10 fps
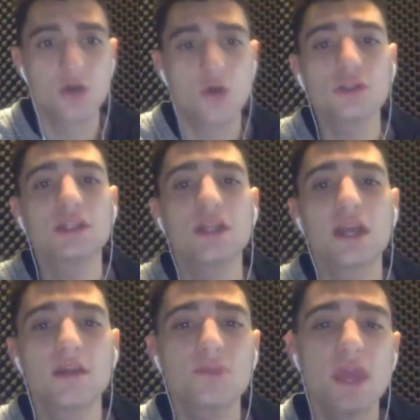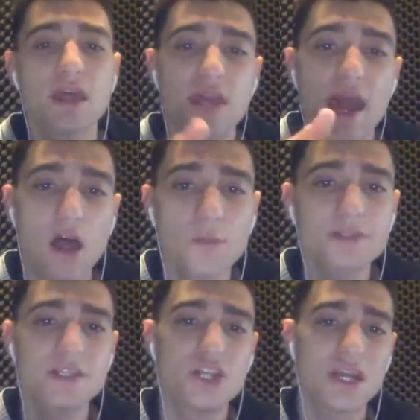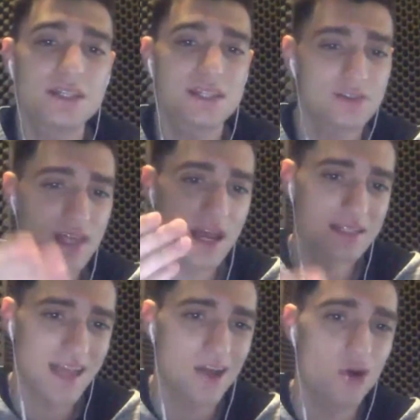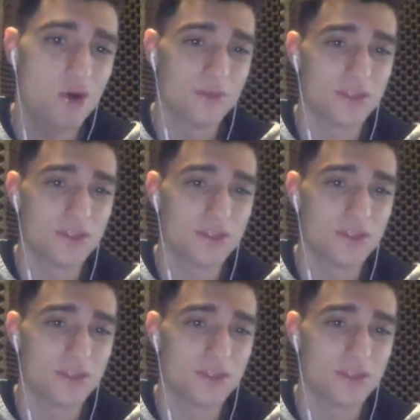The only thing that helps the Jets there is that it's at home.